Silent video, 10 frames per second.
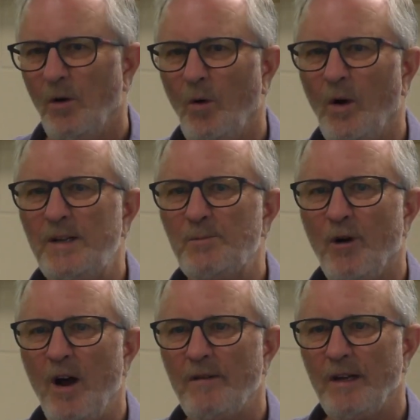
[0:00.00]
always
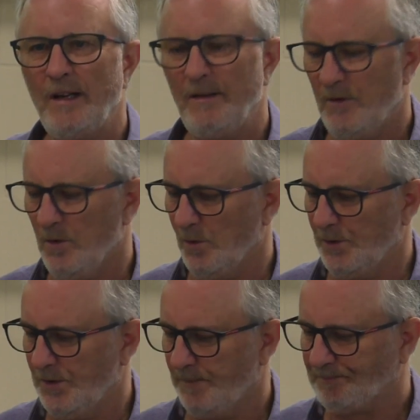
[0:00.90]
privately, of
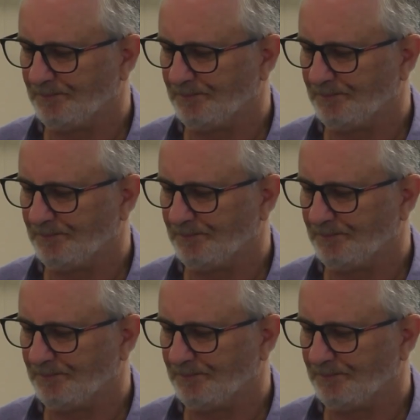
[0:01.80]
course.